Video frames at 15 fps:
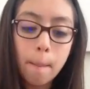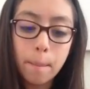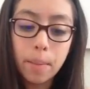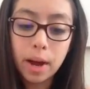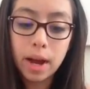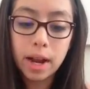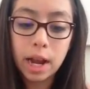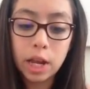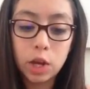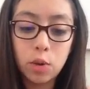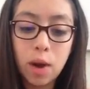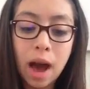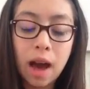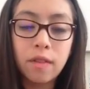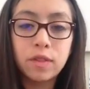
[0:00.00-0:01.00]
but
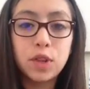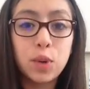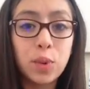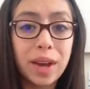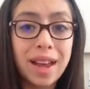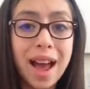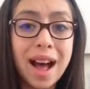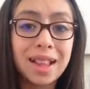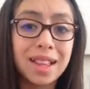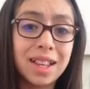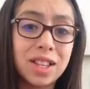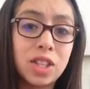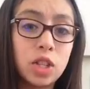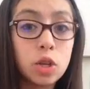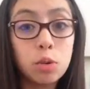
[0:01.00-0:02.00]
you have to wait at
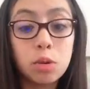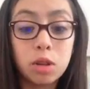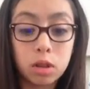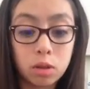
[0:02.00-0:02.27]
least 2 to